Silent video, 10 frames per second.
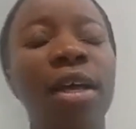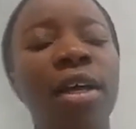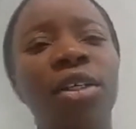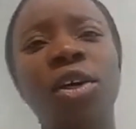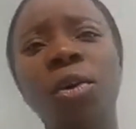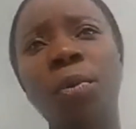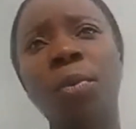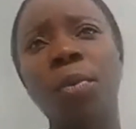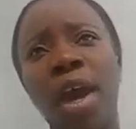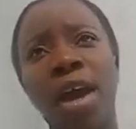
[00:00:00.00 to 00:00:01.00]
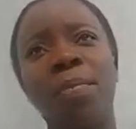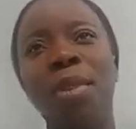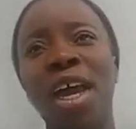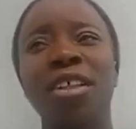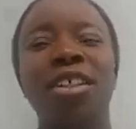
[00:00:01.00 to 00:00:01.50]
So
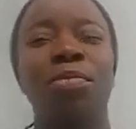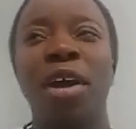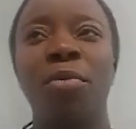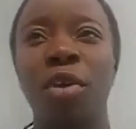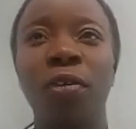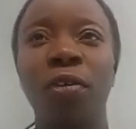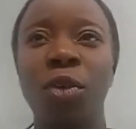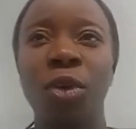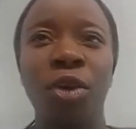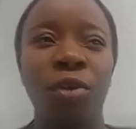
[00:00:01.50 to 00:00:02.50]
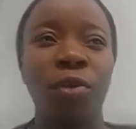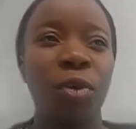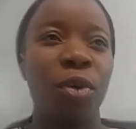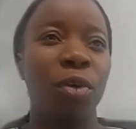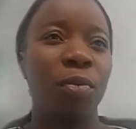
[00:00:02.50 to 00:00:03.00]
that's my brief story
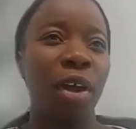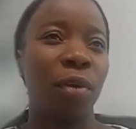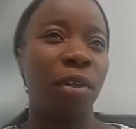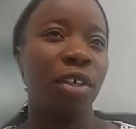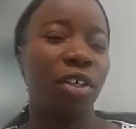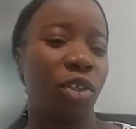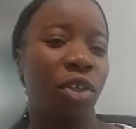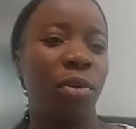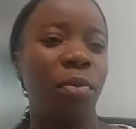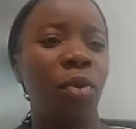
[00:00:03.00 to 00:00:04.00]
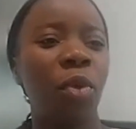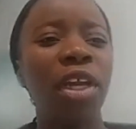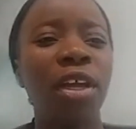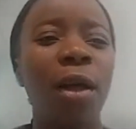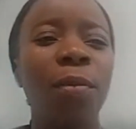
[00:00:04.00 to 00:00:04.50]
for my research journey. But when
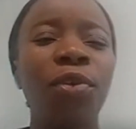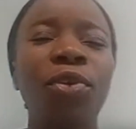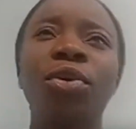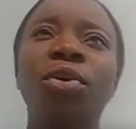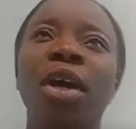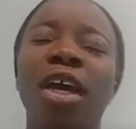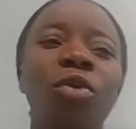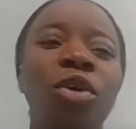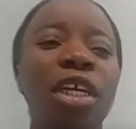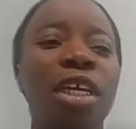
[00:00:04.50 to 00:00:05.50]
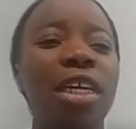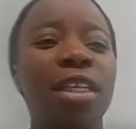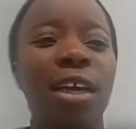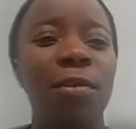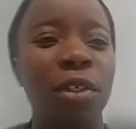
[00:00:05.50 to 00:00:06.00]
it comes to equity,
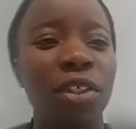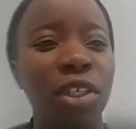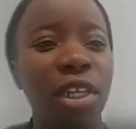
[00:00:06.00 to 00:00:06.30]
diversity,